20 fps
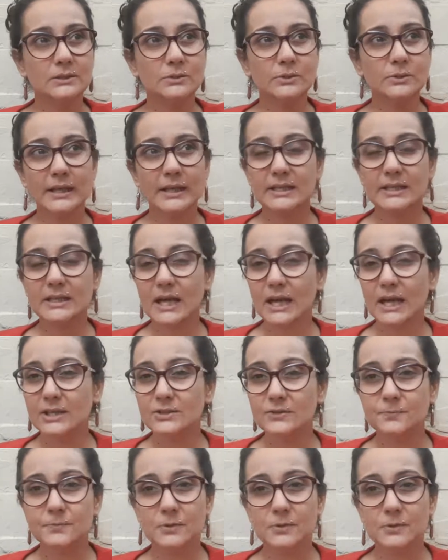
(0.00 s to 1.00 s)
any kind
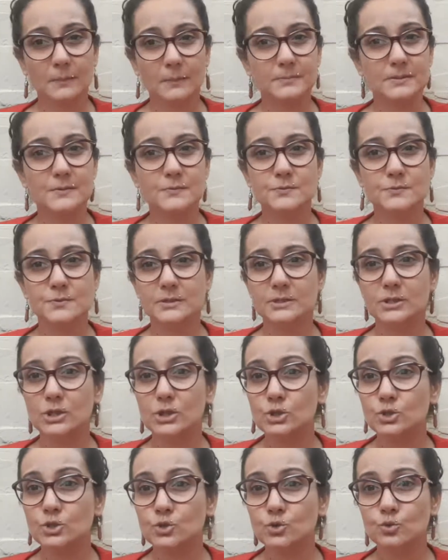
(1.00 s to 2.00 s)
of problems with the
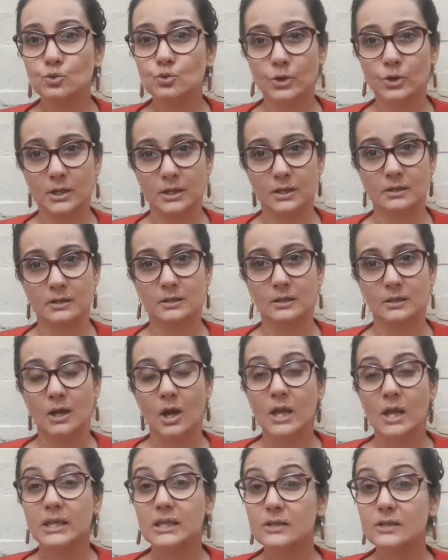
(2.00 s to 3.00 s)
urine.
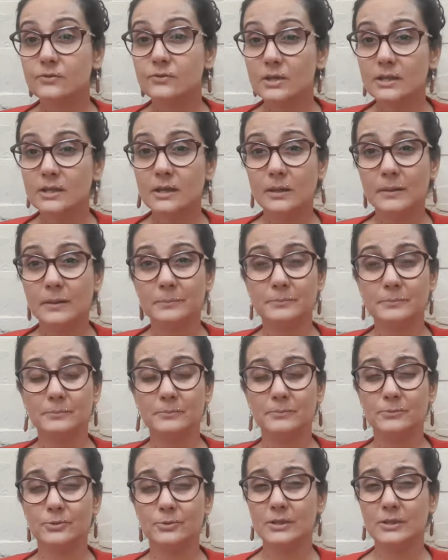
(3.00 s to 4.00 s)
Even a
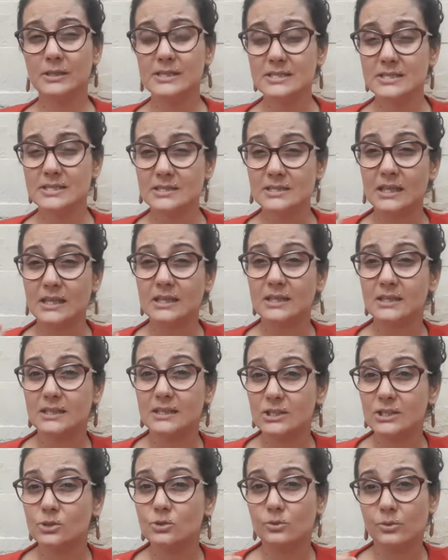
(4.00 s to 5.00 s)
really
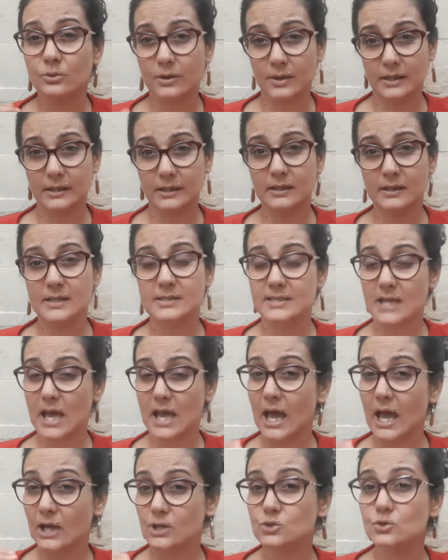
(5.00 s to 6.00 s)
stinky urine is
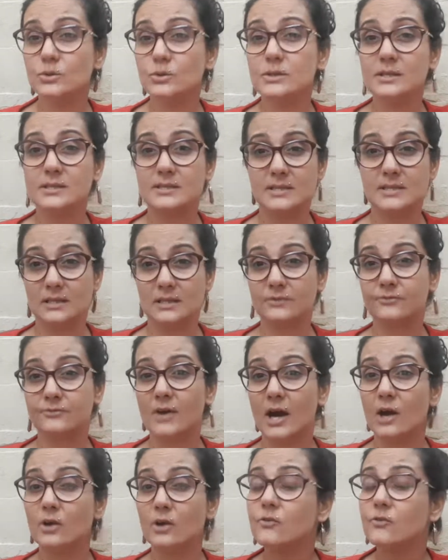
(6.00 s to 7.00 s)
actually a
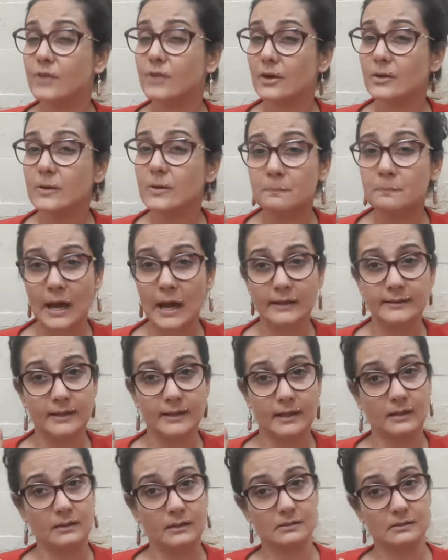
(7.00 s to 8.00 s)
signifier of very bad
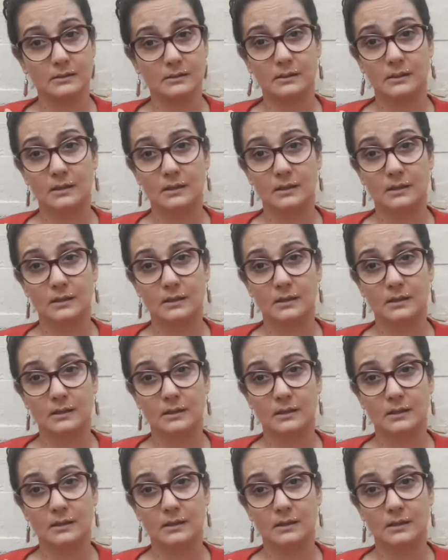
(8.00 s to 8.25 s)
health.